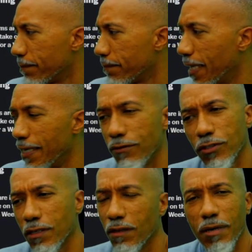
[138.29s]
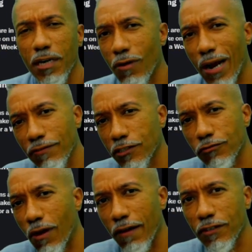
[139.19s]
And he was all about graphics.
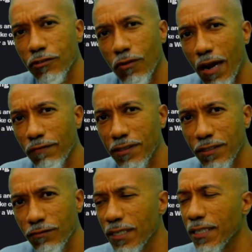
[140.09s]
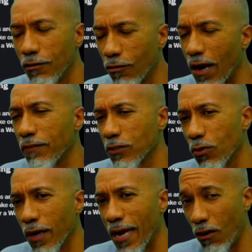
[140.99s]
He's really a graphics
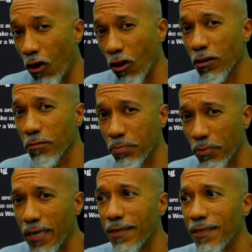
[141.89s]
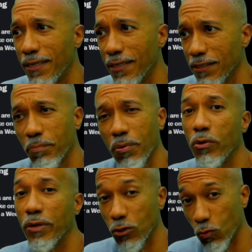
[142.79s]
whore at heart, but he is a
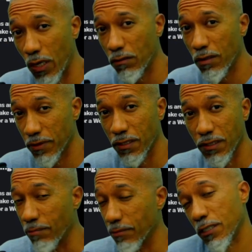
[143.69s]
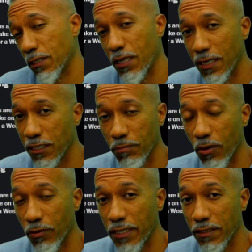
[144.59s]
pony as well. I'm just saying, he's a
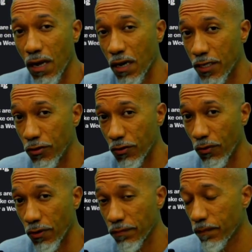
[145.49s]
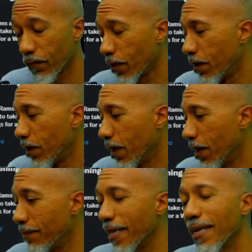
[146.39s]
pony. He's a donkey unicorn.
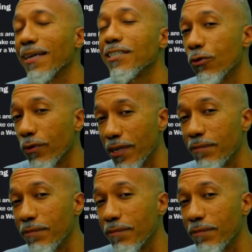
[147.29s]
He may not show it.